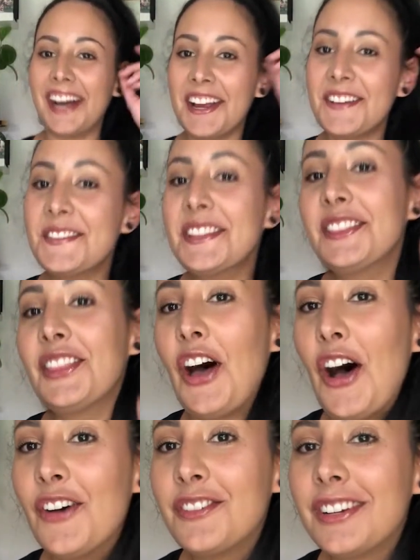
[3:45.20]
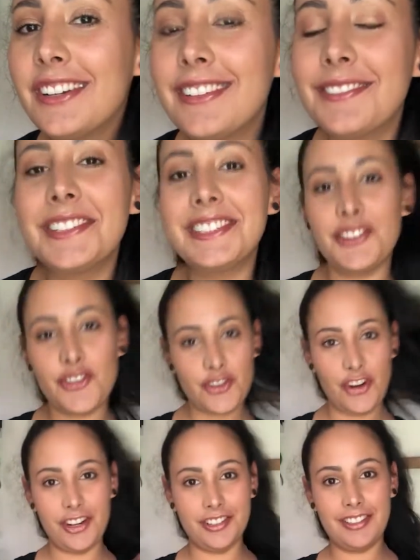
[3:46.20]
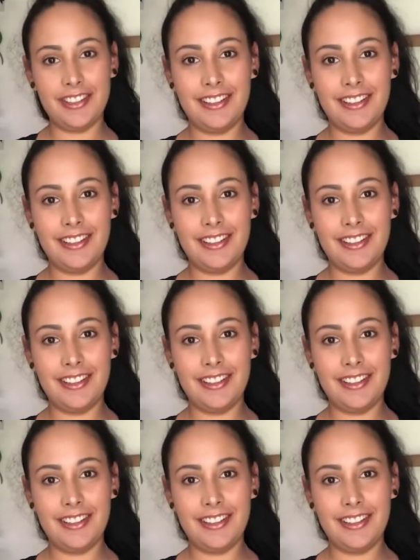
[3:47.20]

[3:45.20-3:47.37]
I am in love with this shirt.